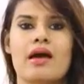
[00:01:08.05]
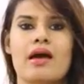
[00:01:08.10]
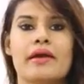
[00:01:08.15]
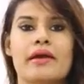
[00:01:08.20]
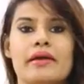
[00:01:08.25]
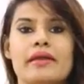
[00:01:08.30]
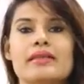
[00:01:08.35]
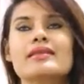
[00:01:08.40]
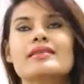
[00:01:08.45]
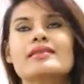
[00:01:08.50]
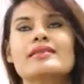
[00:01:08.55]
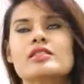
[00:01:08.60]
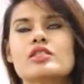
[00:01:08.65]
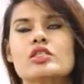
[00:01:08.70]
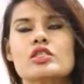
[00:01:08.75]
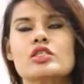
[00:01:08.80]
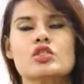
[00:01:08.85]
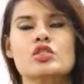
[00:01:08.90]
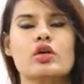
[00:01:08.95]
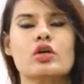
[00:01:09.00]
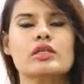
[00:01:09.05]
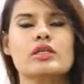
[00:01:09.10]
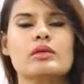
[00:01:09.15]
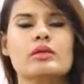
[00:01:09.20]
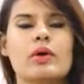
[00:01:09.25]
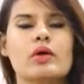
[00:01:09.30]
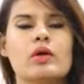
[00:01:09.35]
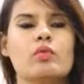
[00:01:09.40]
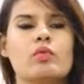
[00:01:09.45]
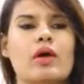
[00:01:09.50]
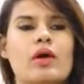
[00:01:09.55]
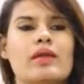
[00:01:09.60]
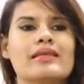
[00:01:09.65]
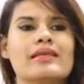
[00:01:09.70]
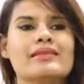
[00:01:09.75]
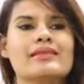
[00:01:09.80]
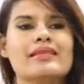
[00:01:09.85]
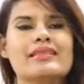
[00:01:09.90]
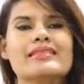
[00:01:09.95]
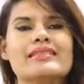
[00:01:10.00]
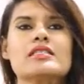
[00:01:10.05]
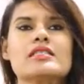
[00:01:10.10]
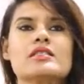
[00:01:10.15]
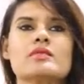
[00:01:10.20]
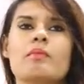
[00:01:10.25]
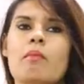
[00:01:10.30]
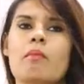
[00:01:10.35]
Rather than just talking about one thing that yes,